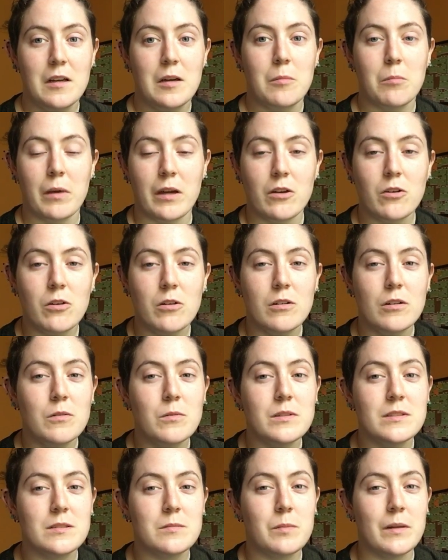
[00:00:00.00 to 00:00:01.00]
my goal
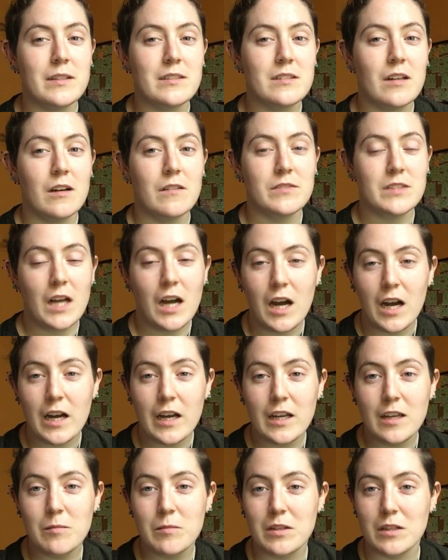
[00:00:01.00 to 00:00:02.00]
was based off
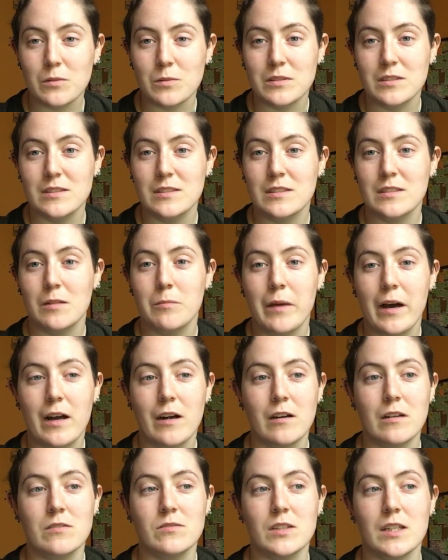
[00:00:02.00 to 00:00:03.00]
time and it was a
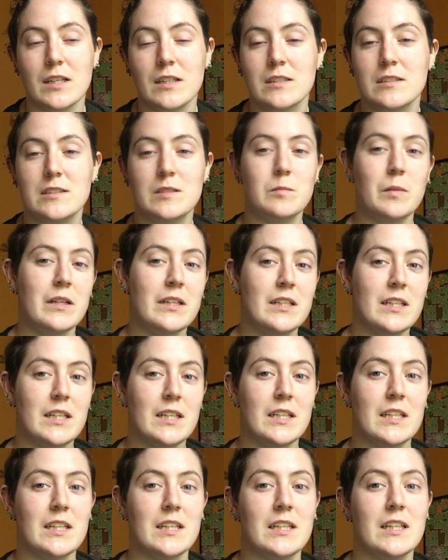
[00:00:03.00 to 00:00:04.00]
matter of like
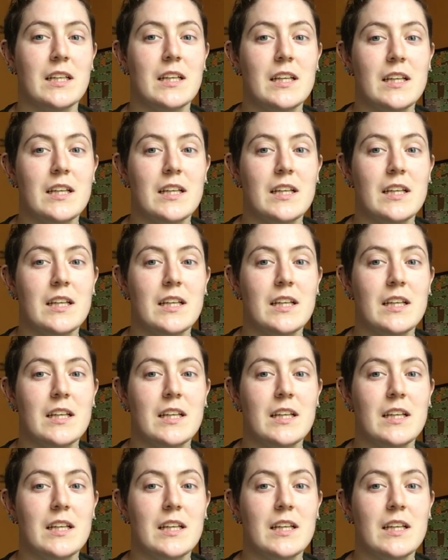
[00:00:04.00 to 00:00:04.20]
spending